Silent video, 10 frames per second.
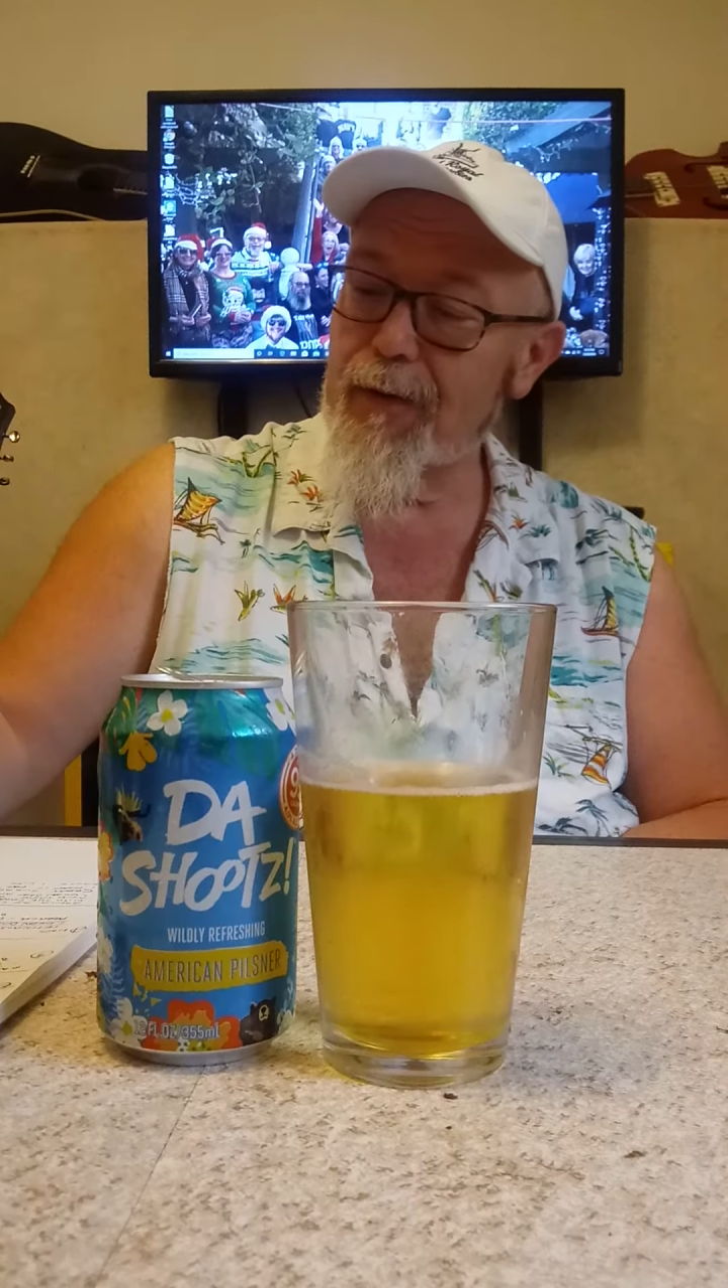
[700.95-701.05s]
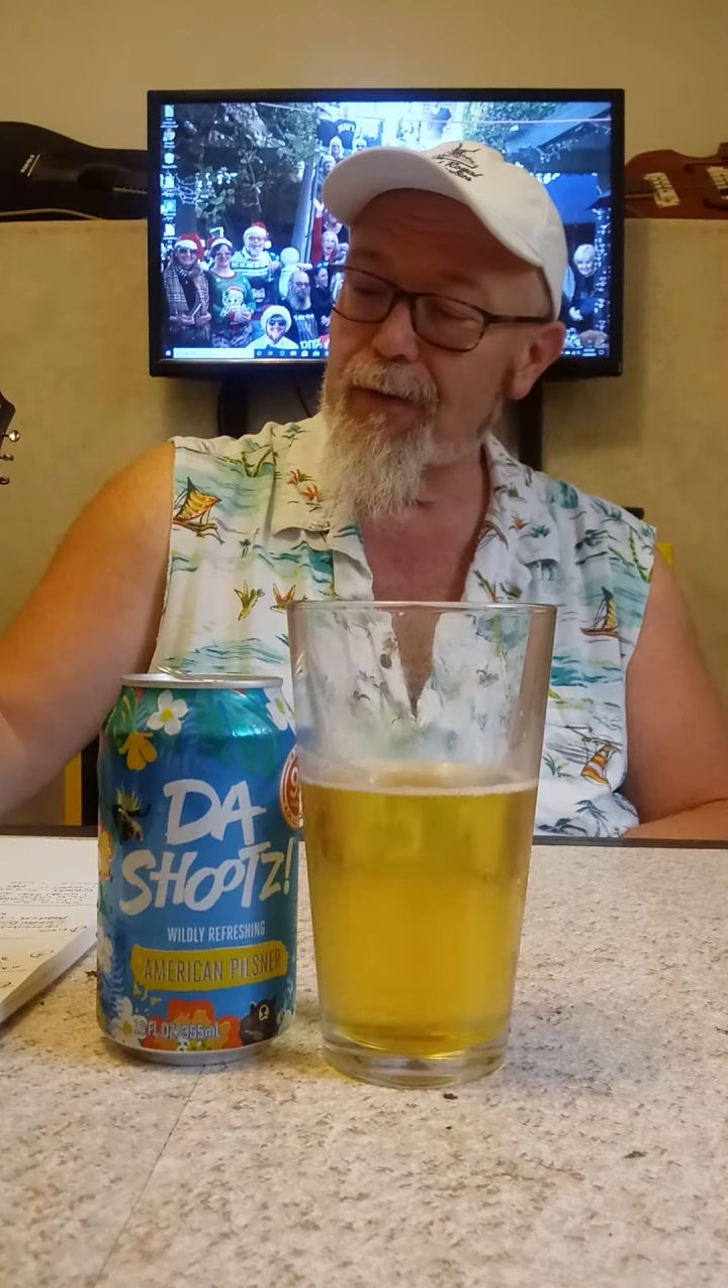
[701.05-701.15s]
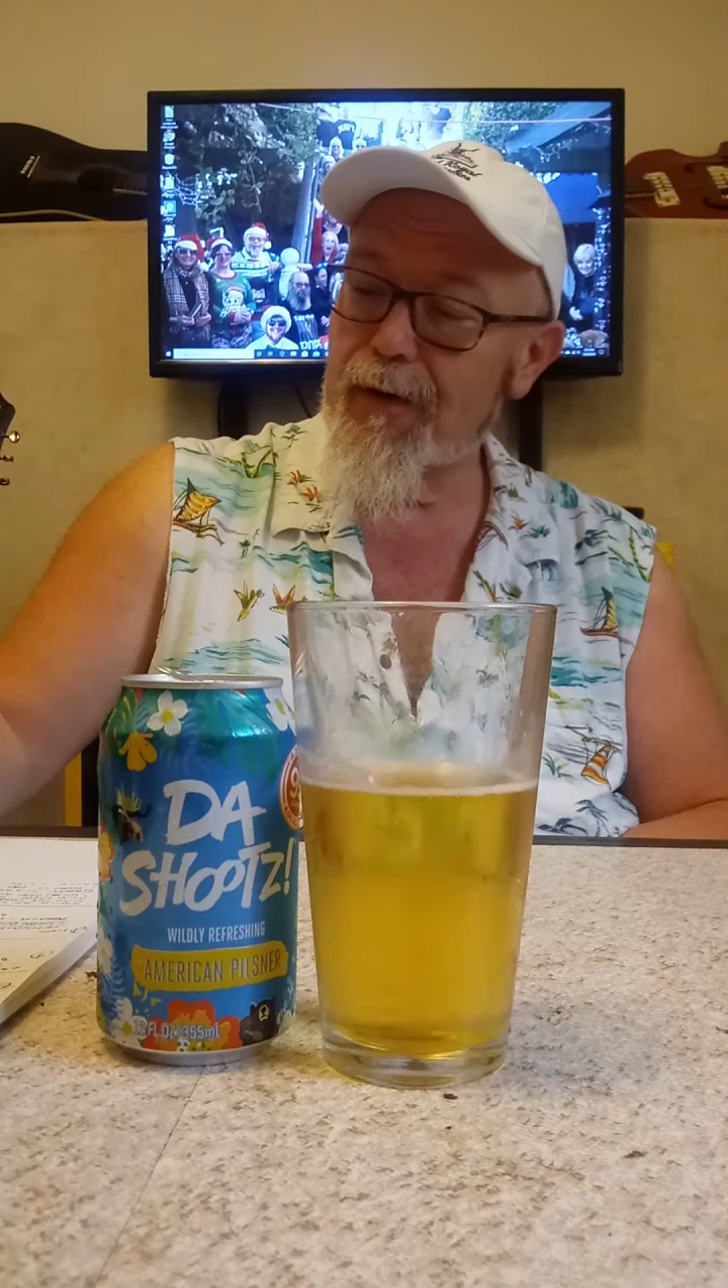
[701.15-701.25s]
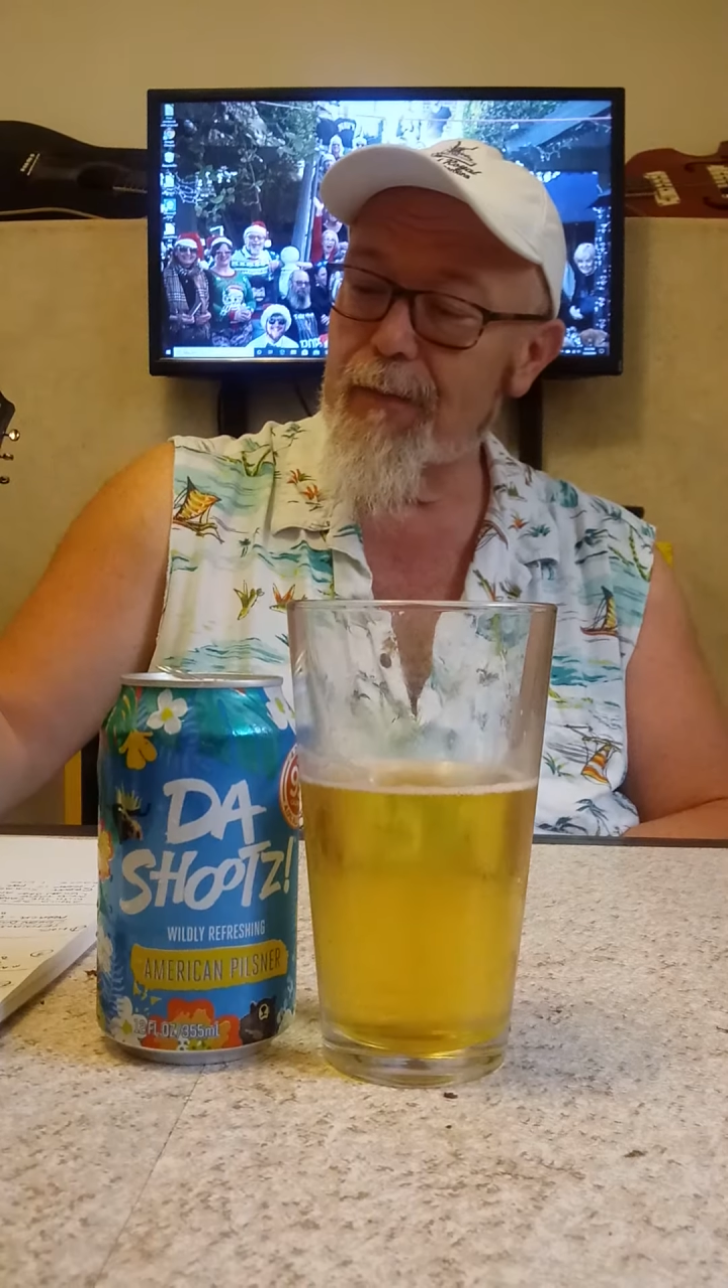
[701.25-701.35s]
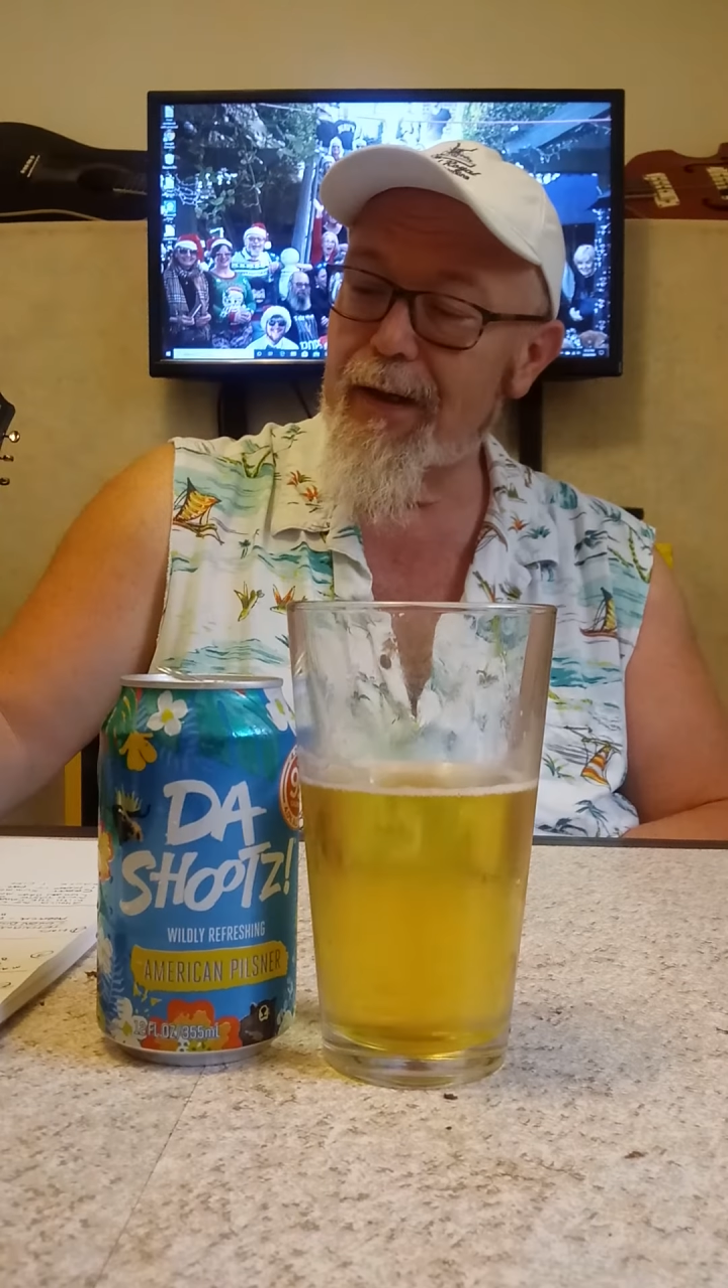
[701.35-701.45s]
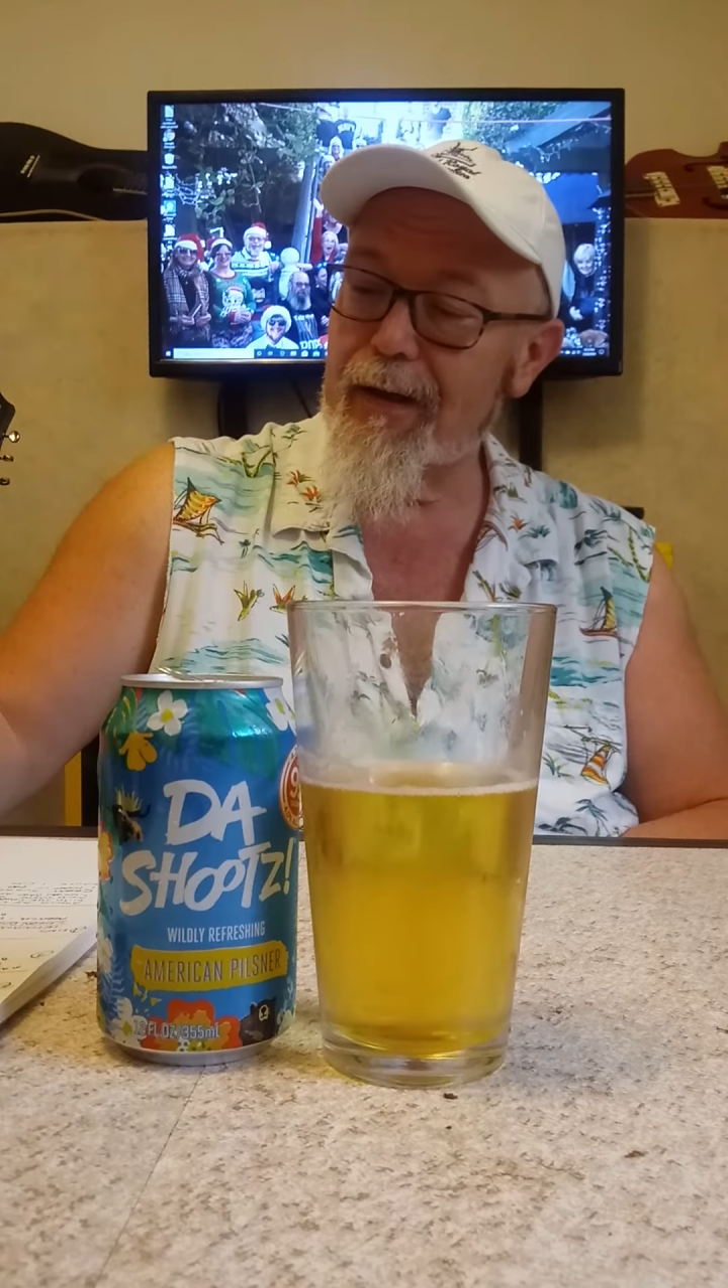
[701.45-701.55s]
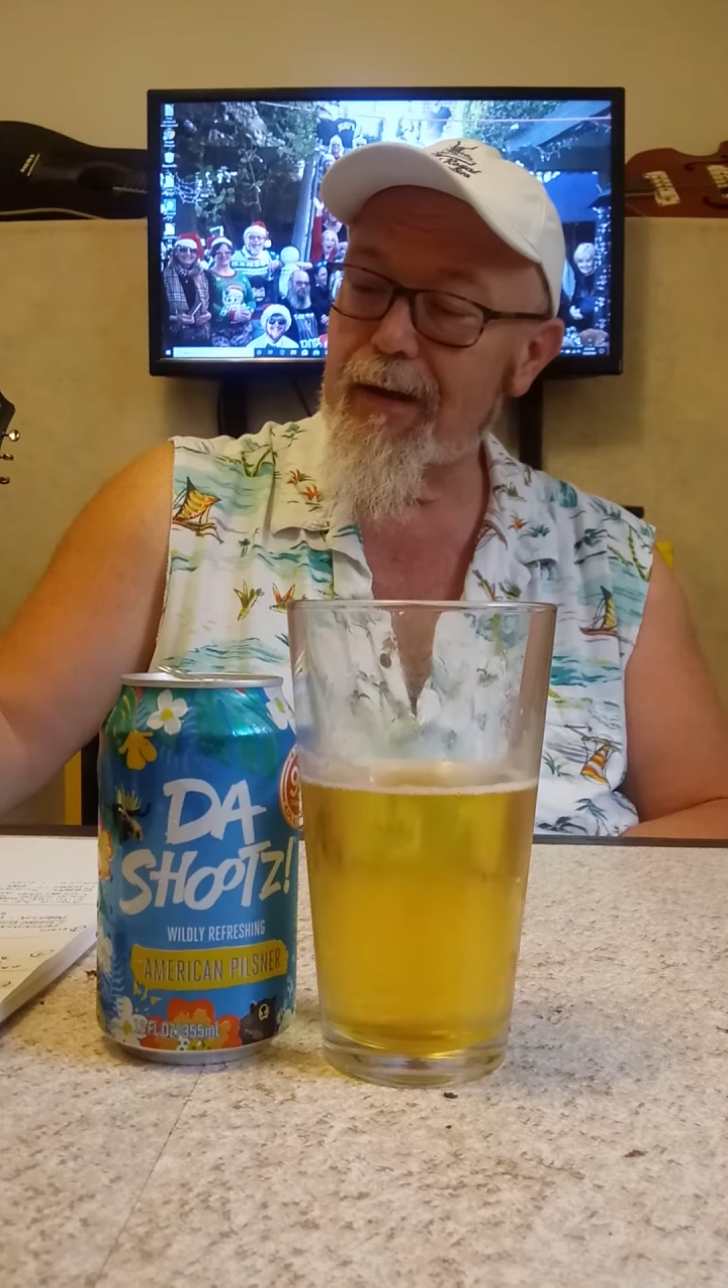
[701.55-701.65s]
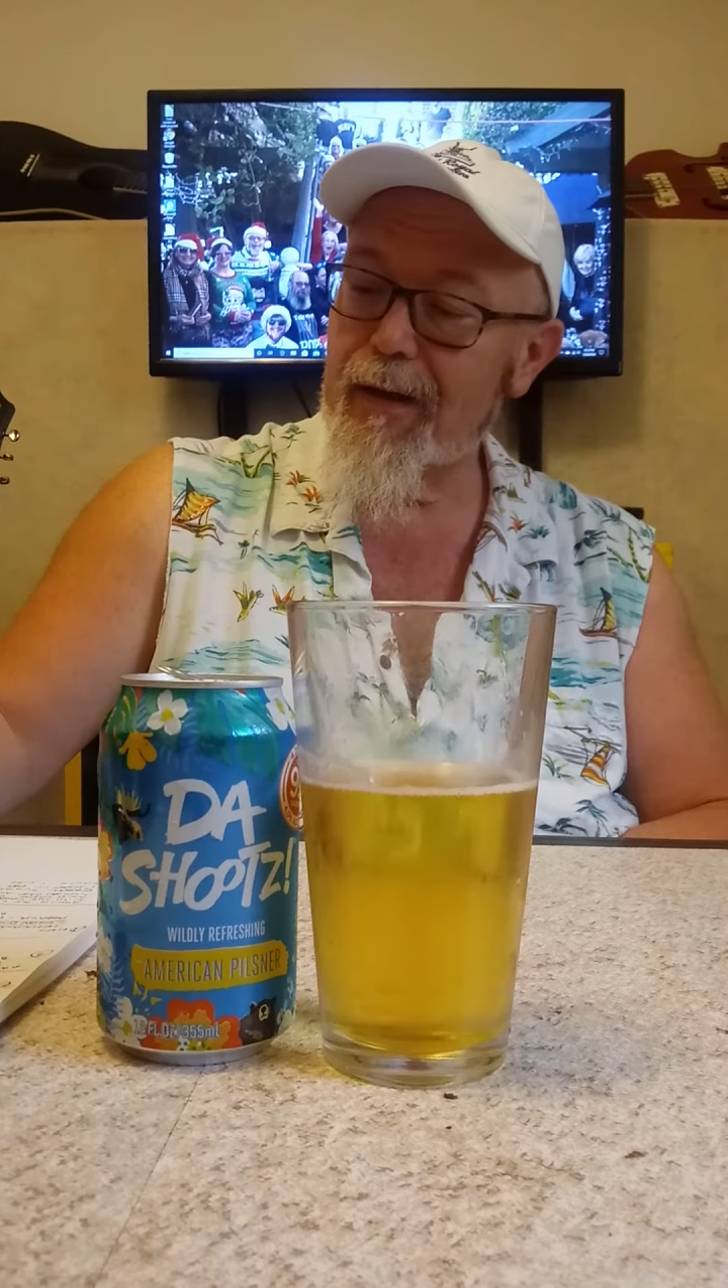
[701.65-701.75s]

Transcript: aroma and